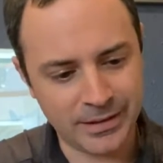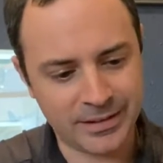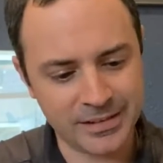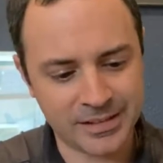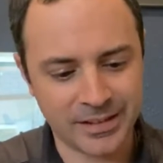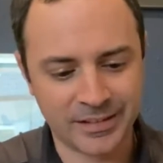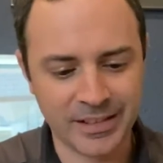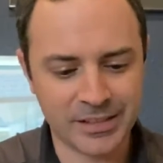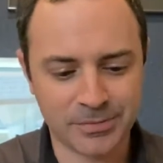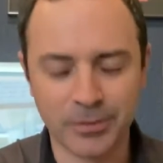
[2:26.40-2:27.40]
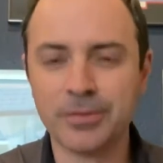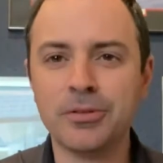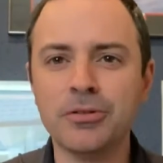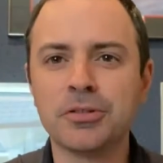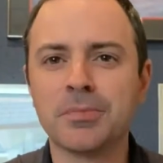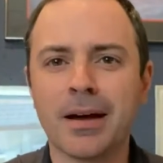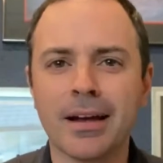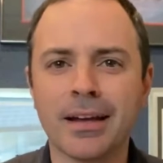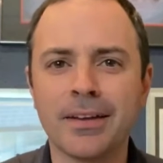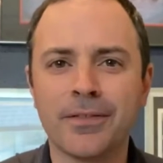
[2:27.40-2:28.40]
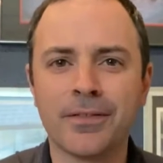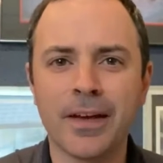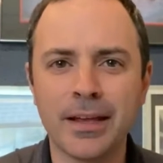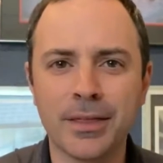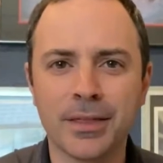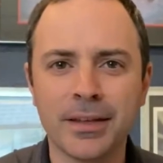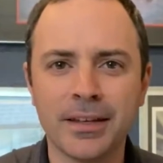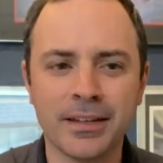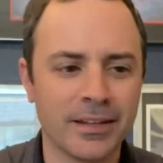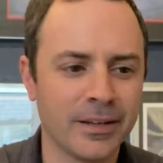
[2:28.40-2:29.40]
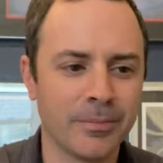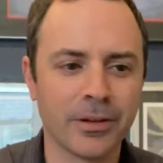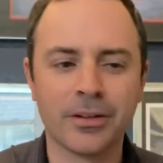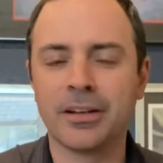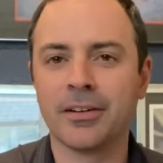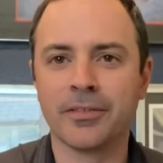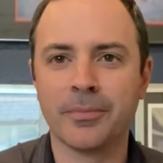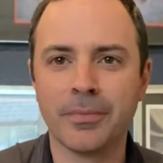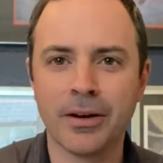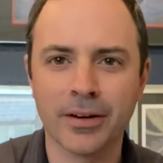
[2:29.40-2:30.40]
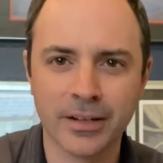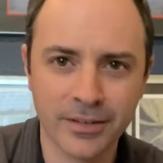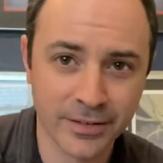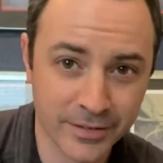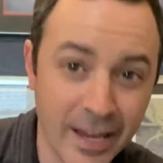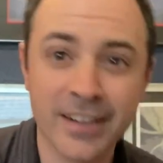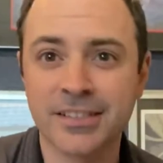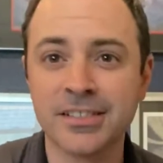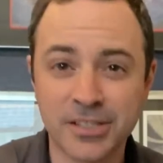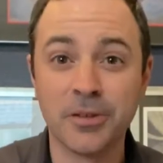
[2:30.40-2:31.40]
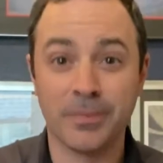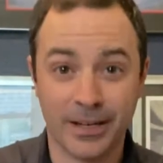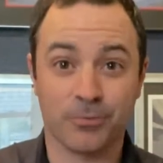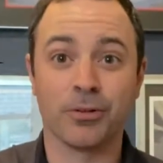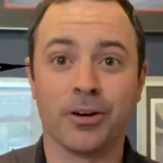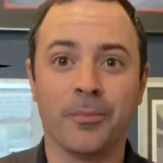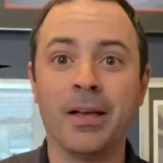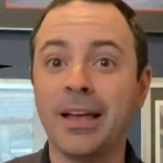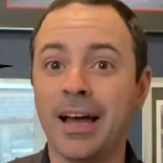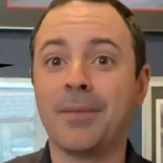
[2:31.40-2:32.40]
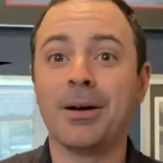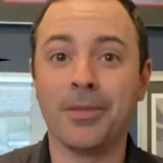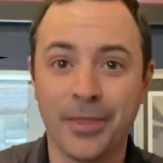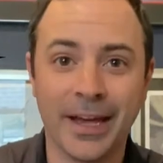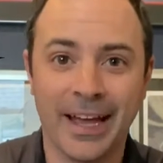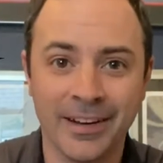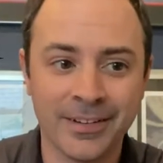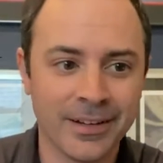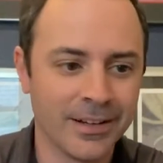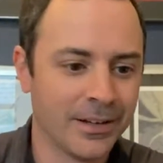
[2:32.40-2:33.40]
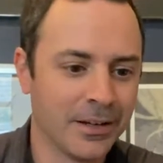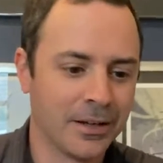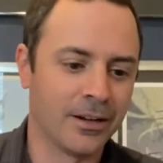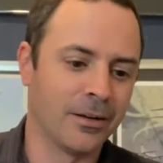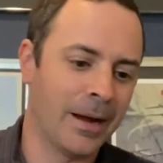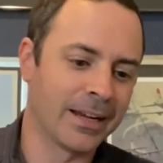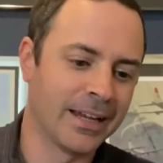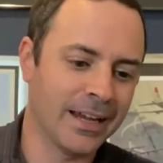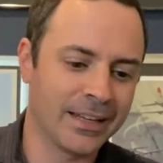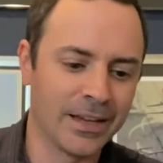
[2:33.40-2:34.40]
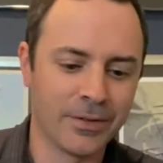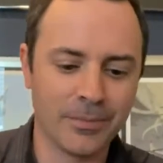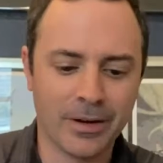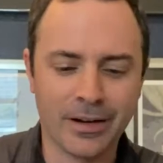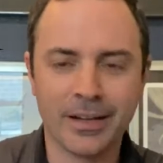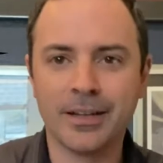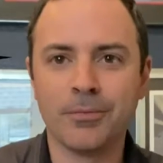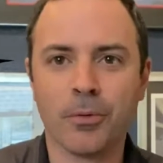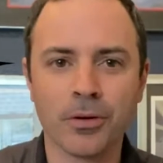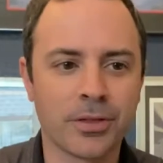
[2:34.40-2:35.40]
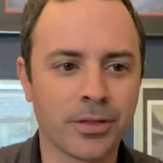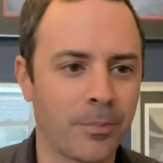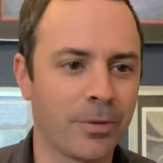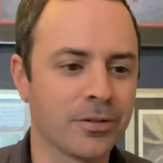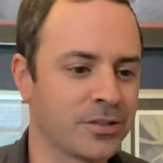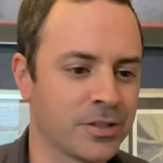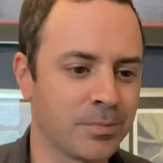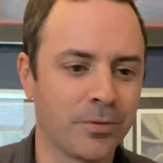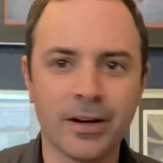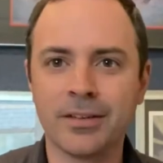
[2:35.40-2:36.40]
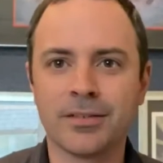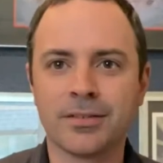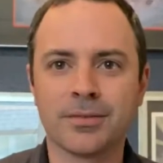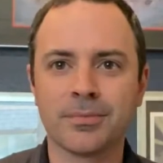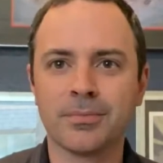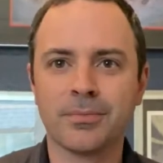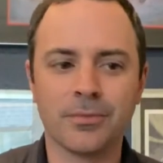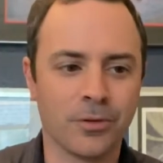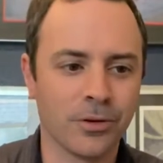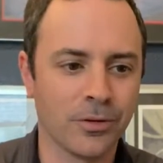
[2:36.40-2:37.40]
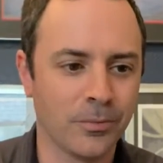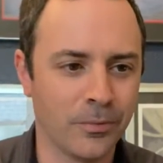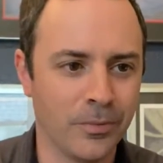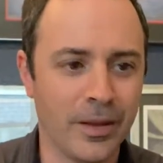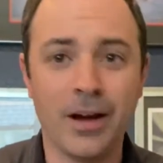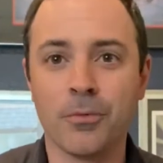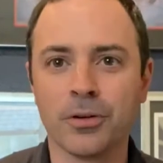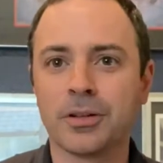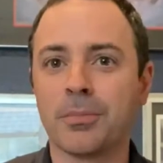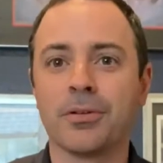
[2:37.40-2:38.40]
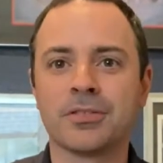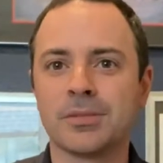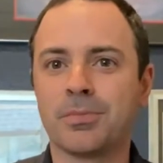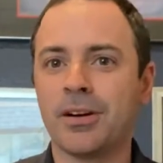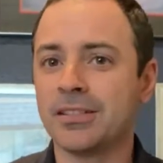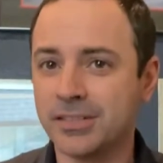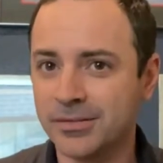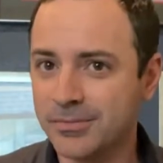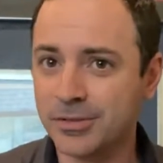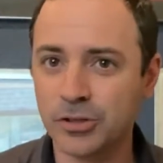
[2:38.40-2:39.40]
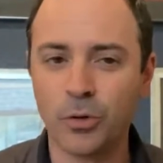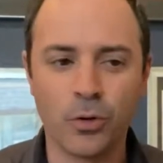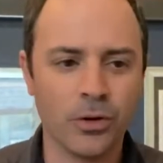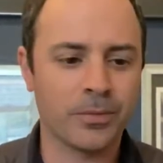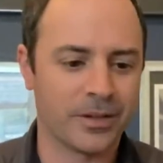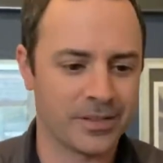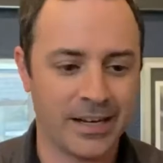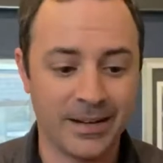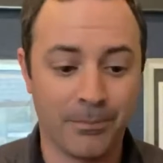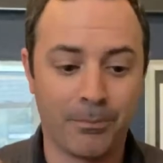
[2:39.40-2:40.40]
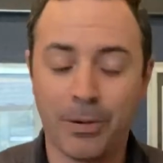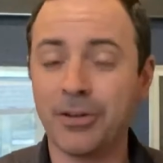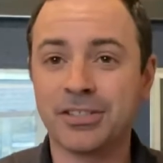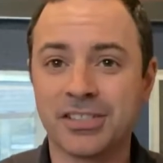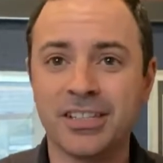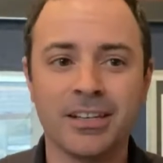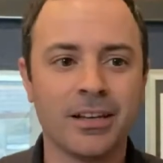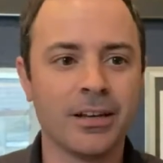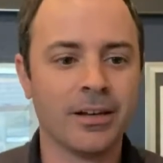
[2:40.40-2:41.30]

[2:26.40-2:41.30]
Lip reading: This renews my faith in the ability of Americans and Texans to make rum. How about that? I can't give it my worth the purchase price or not worth the purchase price score because I didn't purchase it.